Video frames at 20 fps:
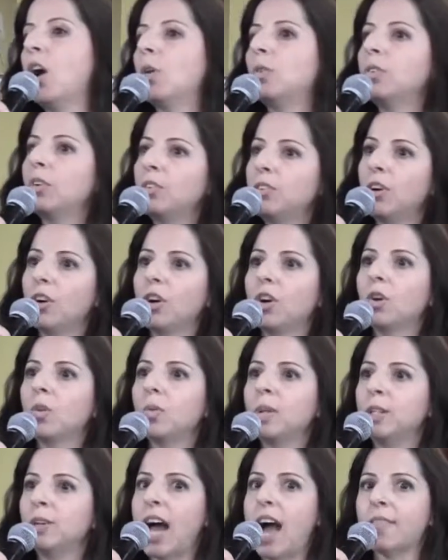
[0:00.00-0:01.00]
Oh,
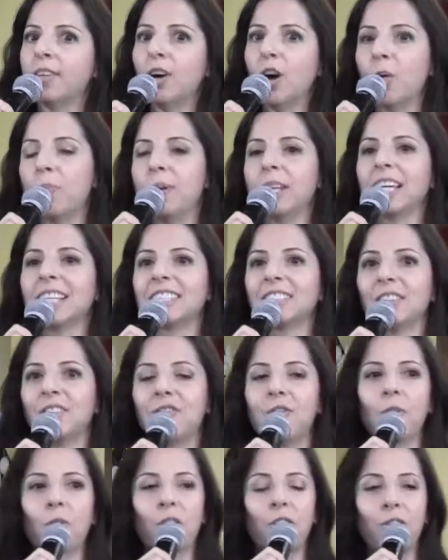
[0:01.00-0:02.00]
no, we don't have an opening
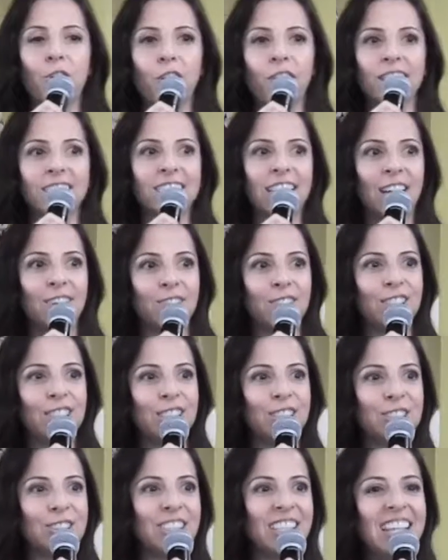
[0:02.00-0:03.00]
until 4:30 this
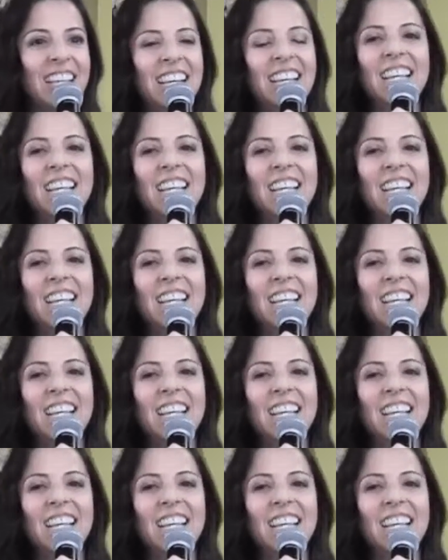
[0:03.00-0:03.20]
afternoon.